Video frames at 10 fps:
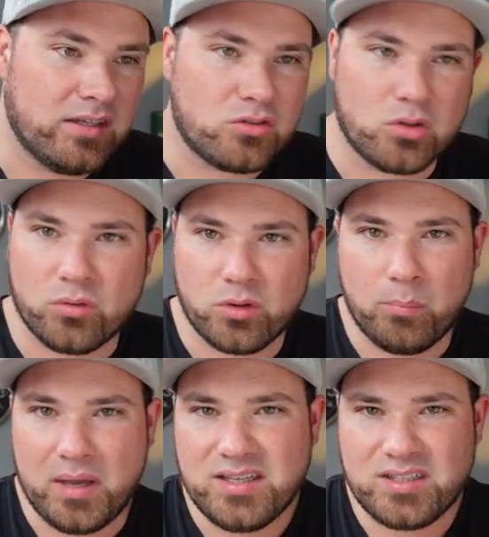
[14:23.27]
So the
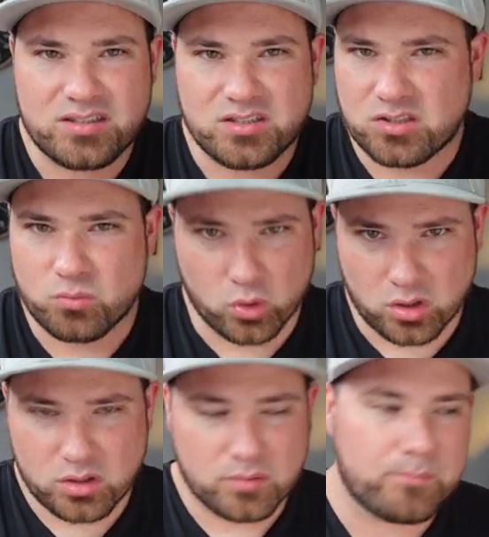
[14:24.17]
basics just
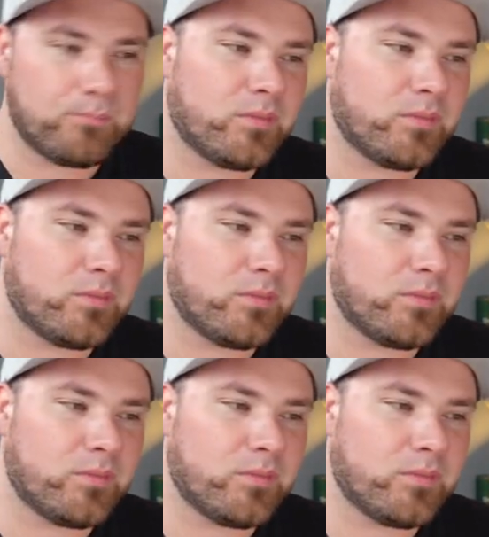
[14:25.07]
work.